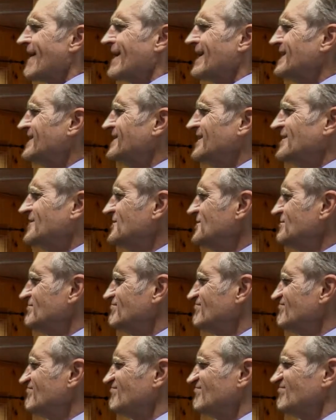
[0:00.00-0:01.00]
it doesn't
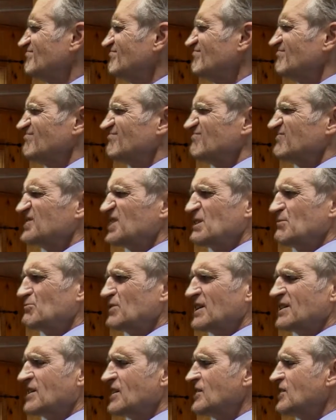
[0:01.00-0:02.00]
seem
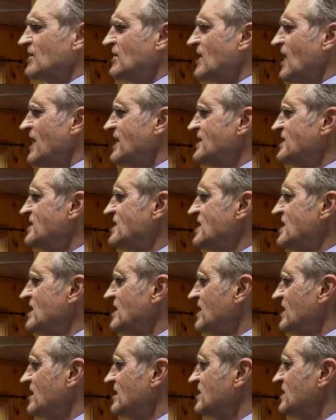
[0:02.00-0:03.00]
like a good
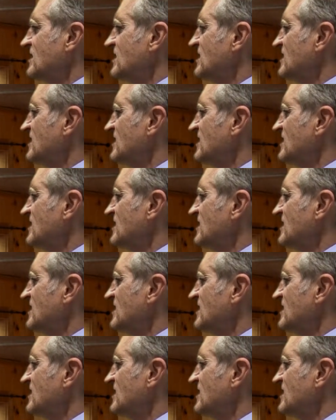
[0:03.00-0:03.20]
idea